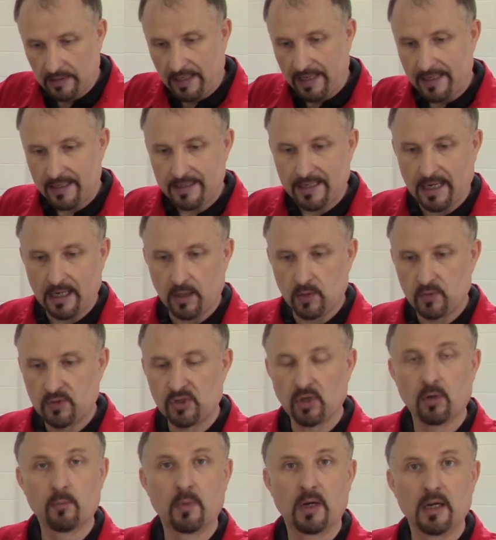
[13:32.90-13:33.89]
laid out
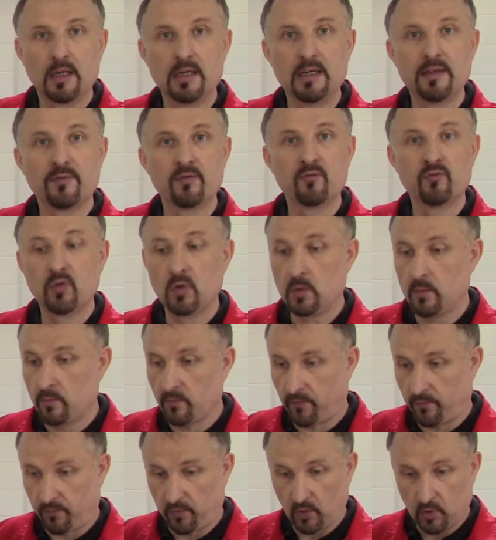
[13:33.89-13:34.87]
on my living room
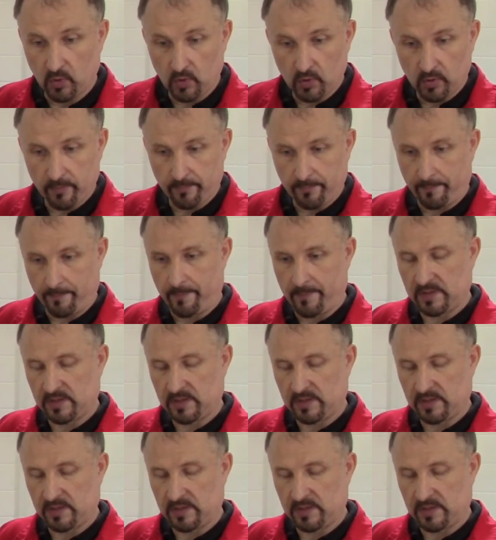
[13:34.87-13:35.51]
floor.